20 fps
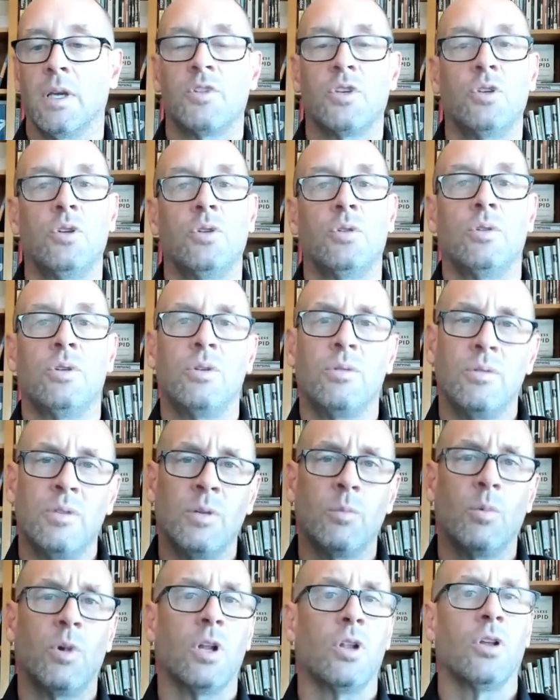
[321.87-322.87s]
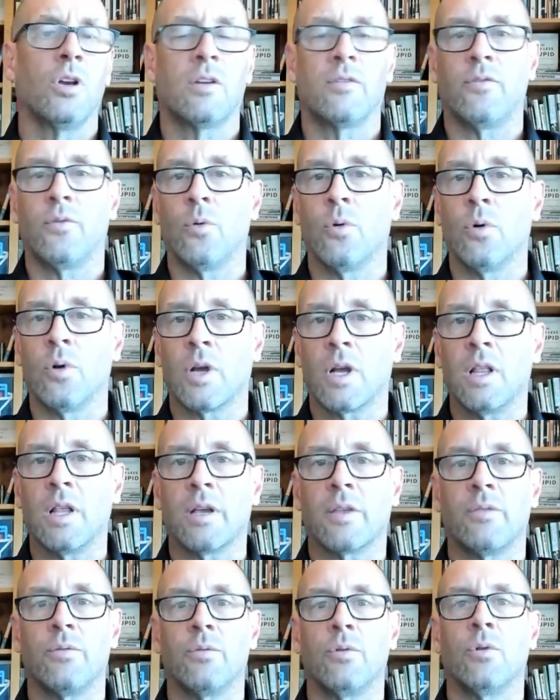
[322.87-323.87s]
So you want to look for
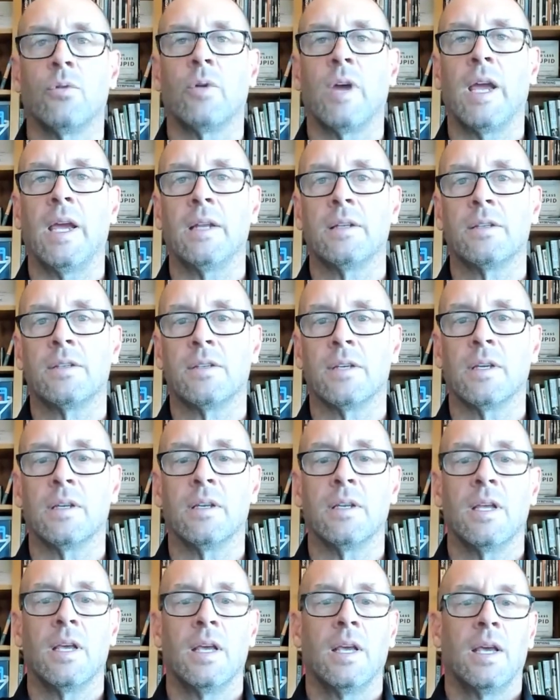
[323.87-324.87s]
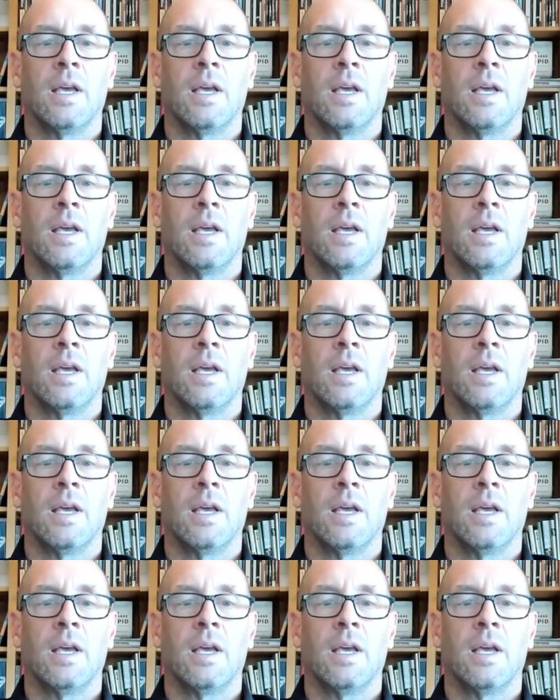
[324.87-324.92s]
click through rates and